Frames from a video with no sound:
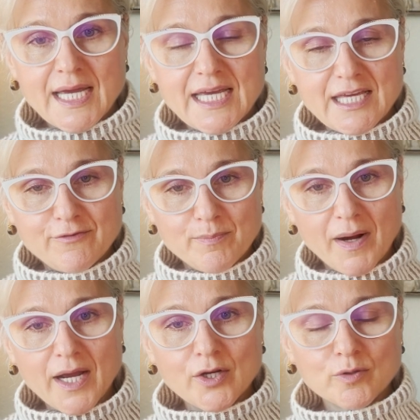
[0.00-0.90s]
If
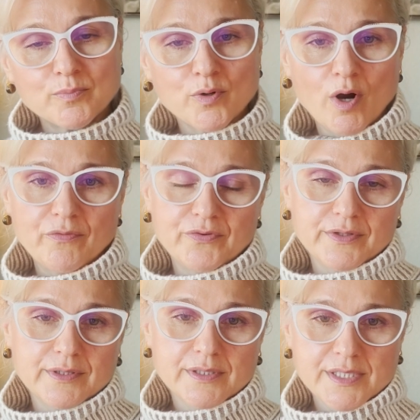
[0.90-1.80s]
my nonprofit
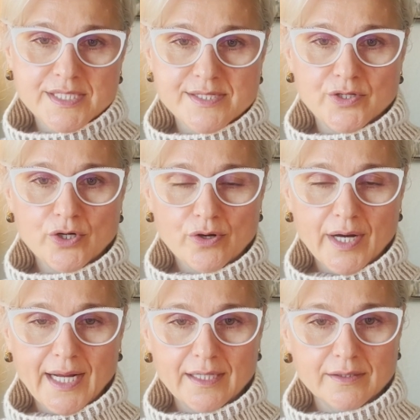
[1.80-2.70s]
is
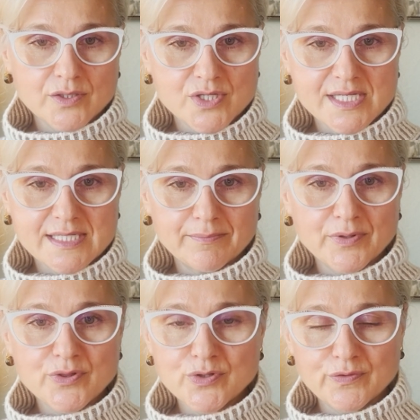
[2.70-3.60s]
year-end December
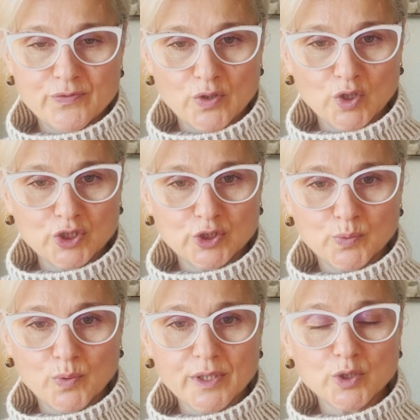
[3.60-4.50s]
31st,
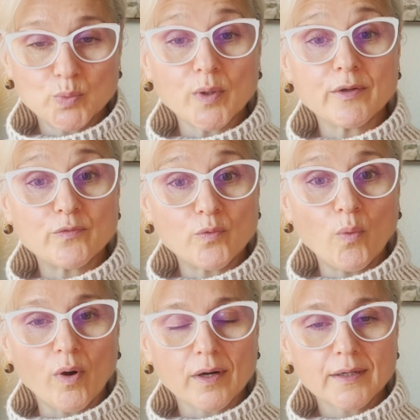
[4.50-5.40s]
2024,